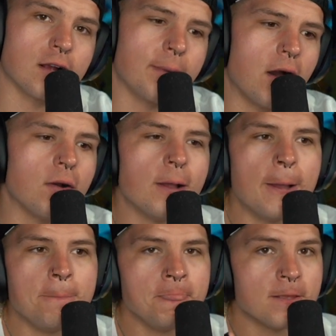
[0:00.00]
about.
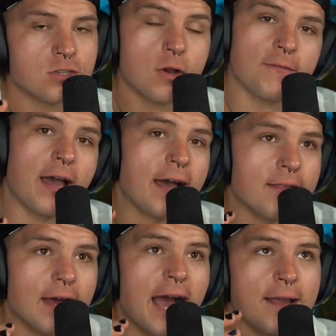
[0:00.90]
So if
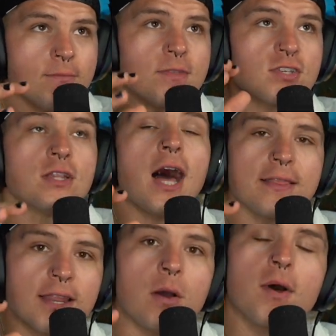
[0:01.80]
I, there's a lot
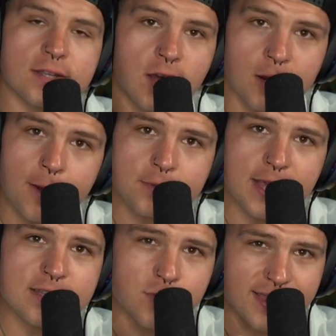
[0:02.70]
that I want to talk about with
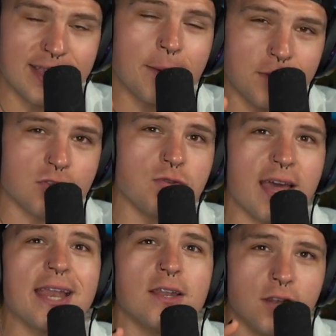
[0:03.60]
that, so I think I'm going to do
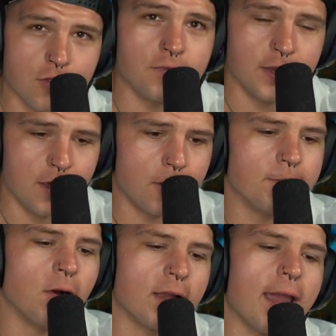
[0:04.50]
that in another video.
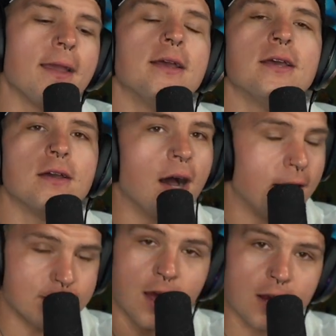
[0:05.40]
Okay, uh,
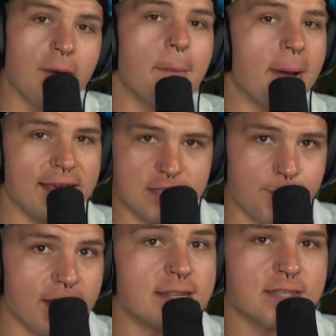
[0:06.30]
talk about my
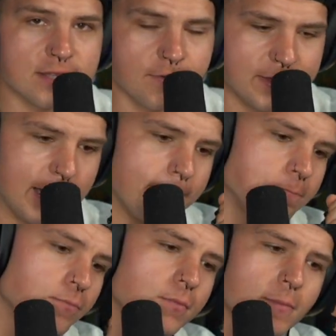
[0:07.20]
experience and stuff like that.
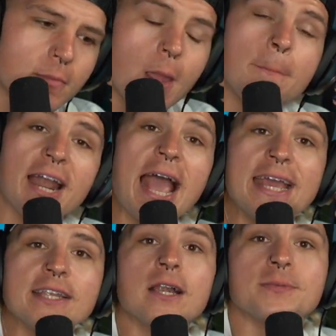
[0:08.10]
But I
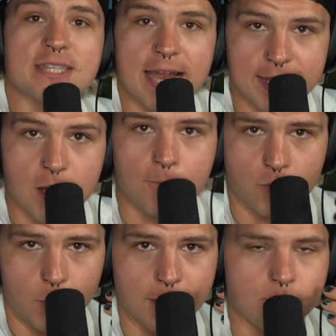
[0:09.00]
ended up signing up for
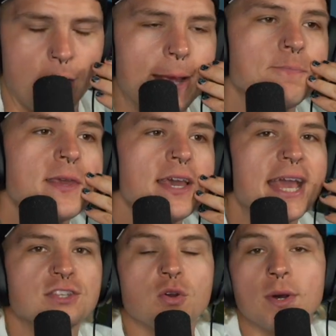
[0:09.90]
one, right?
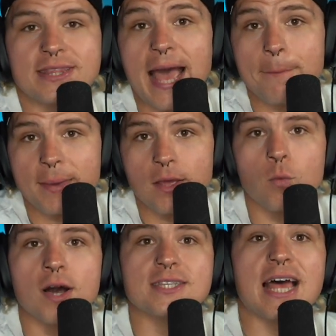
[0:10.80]
And so what that meant
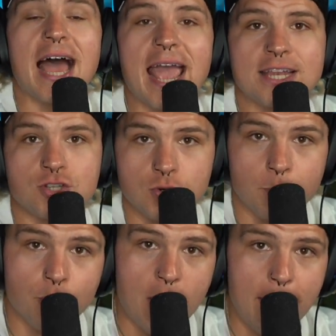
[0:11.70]
was I had to
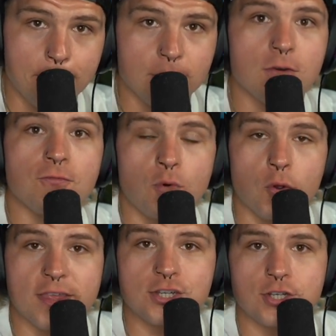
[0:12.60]
prep for
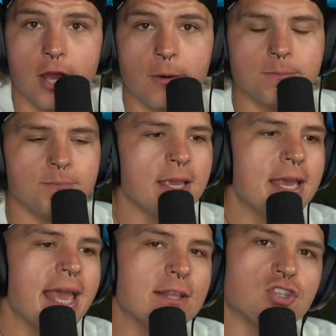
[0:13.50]
this show.
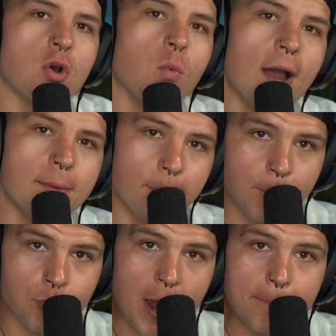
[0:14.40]
And so what
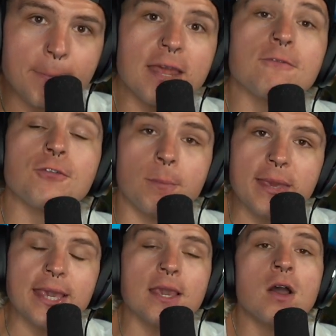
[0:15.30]
prep meant for
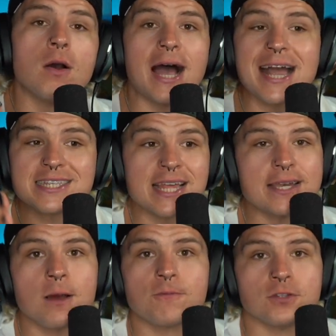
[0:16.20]
me I signed
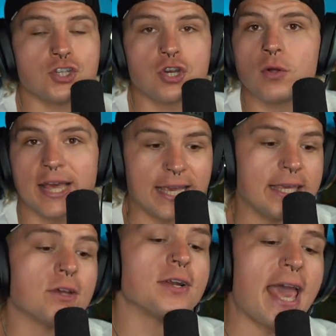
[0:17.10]
up for the show like a
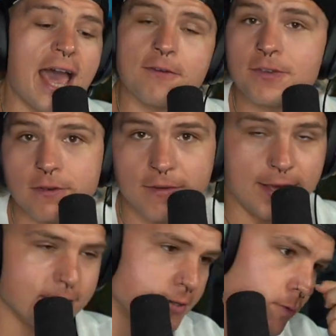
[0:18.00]
year and a half in
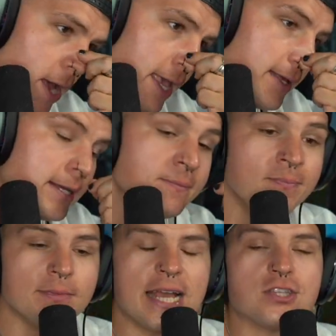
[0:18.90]
advance, right?
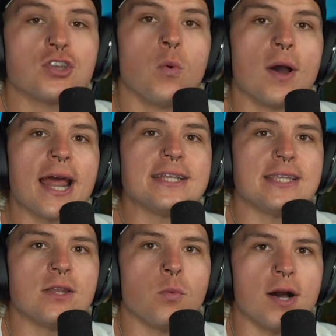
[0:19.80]
And so what I
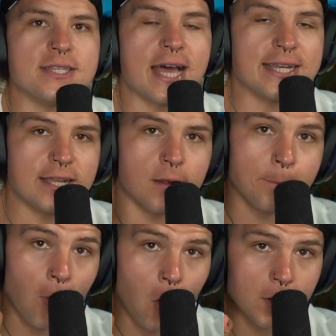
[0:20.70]
did was I did a
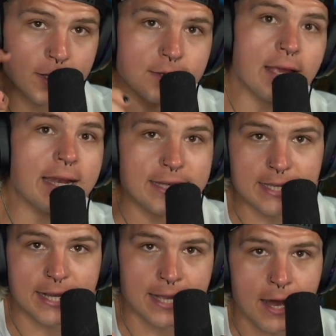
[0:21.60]
bulk and I did
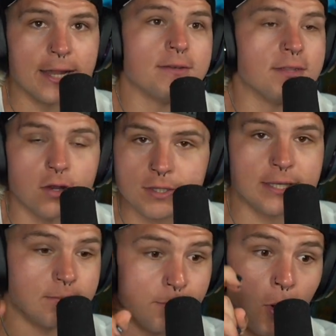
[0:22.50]
a cut, the only
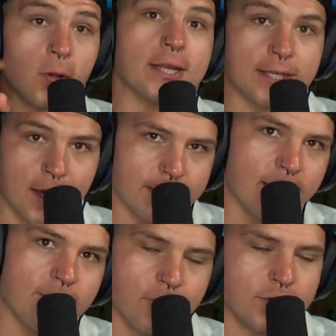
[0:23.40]
bulk and cut that
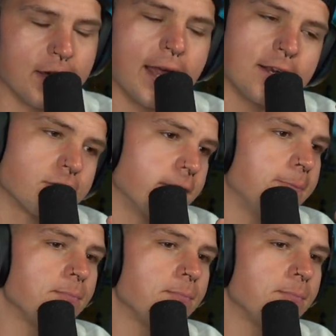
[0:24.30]
I've ever done actually.